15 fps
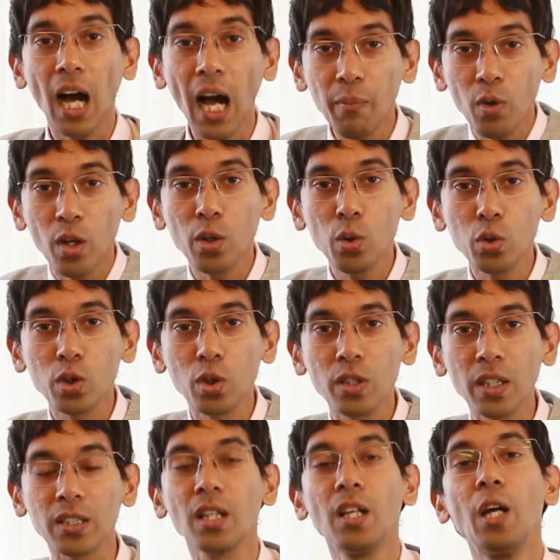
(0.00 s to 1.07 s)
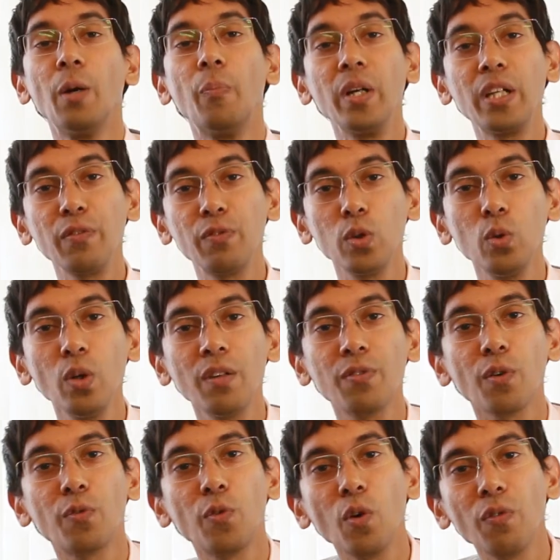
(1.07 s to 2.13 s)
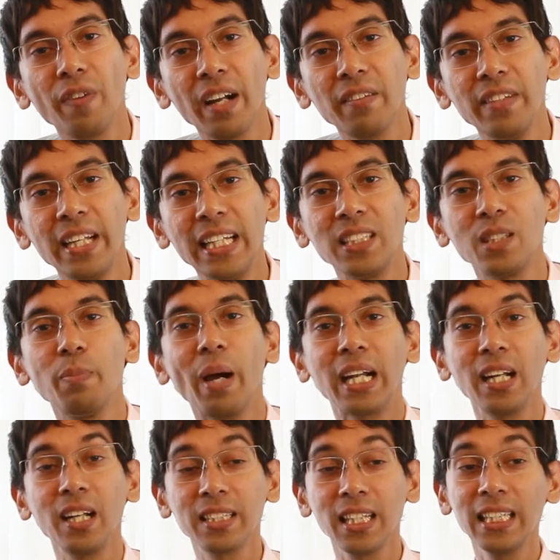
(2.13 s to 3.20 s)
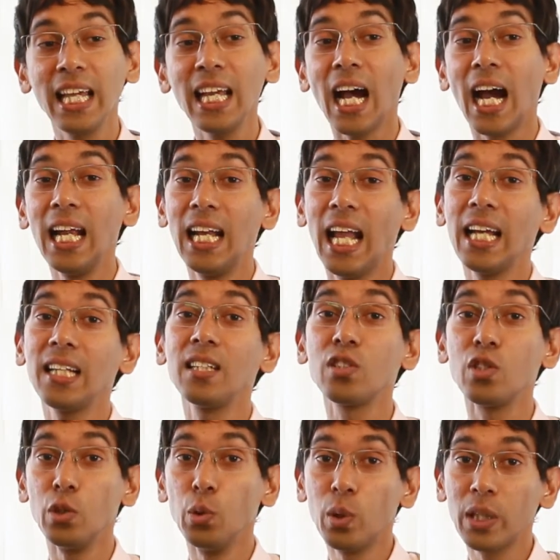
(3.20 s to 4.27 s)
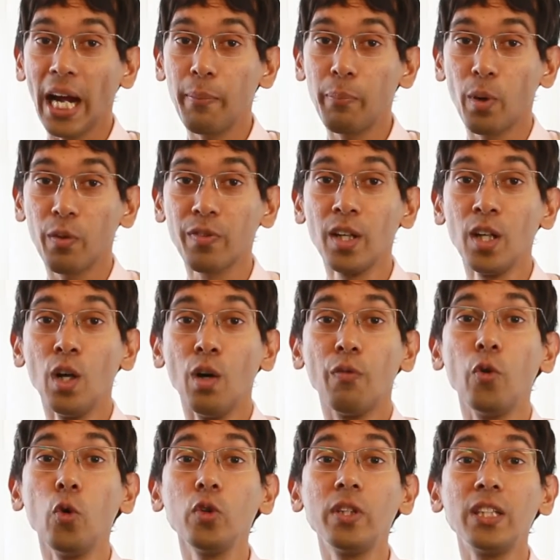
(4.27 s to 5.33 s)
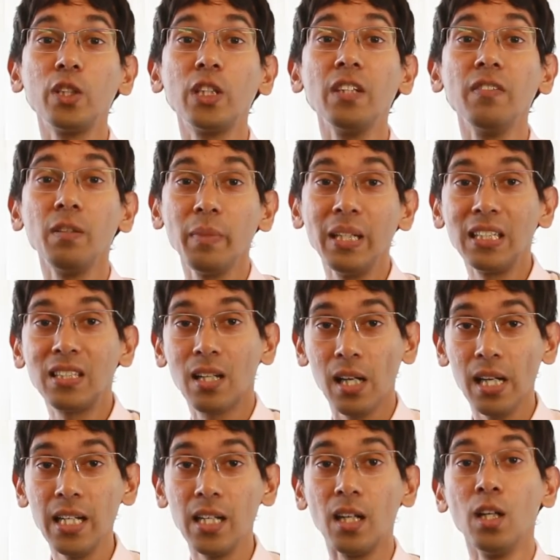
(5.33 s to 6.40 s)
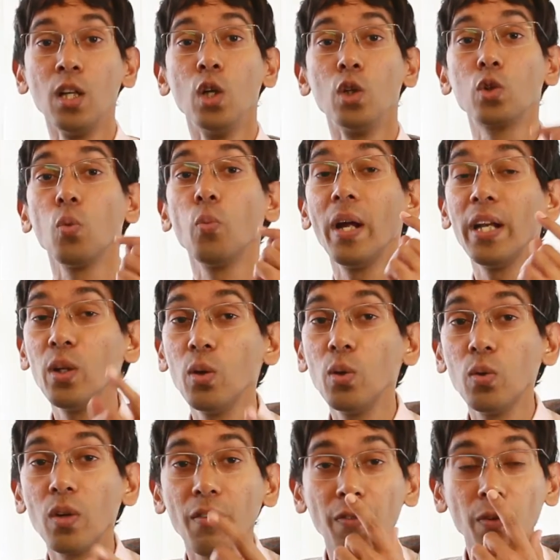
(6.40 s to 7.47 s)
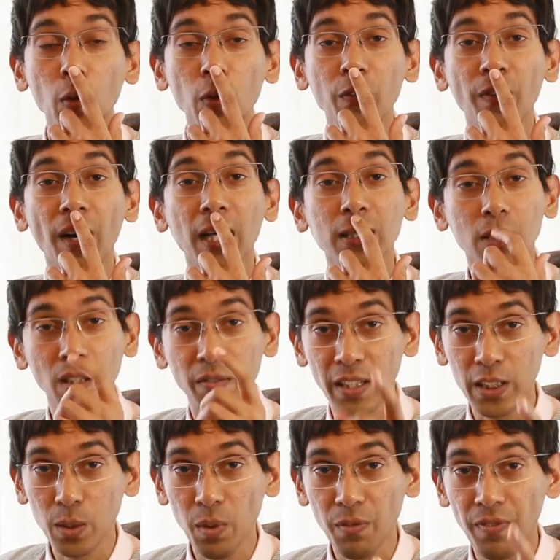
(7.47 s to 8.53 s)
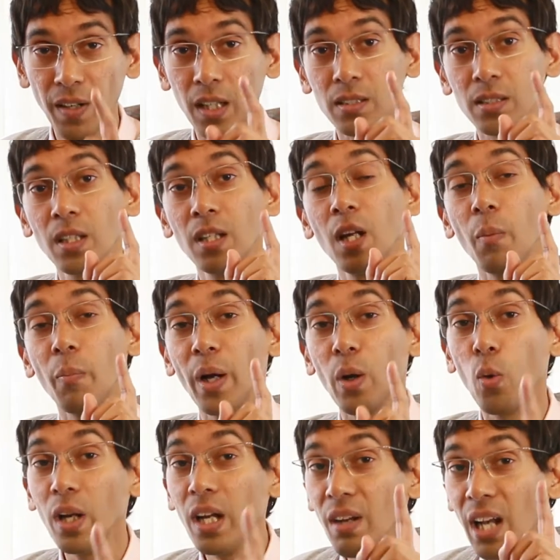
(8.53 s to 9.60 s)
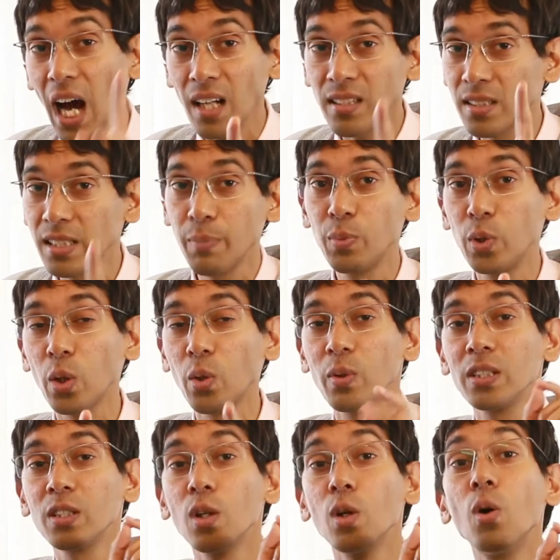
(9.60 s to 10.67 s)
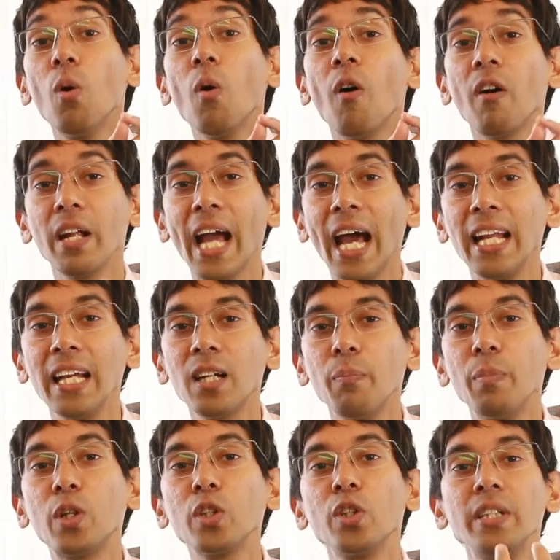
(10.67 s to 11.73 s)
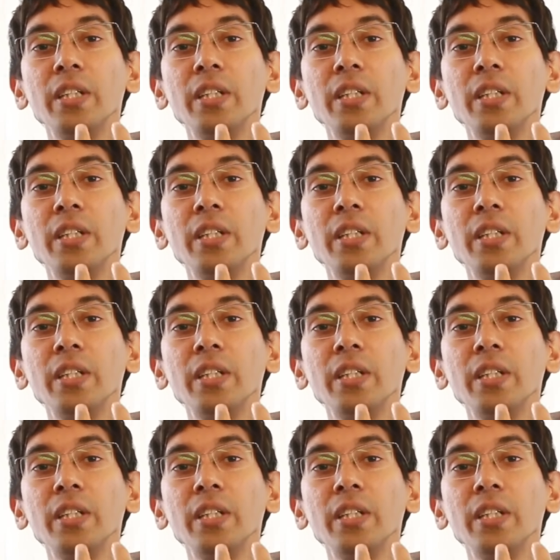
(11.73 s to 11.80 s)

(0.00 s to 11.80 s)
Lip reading: I'm not used to this. But if you do it for 4-5 days, the bacteria says, hey, I like this new type of food that you're giving me. It's cleaner. So when you do a fruit fast or a vegetable fast, my only last tip to you is go organic, because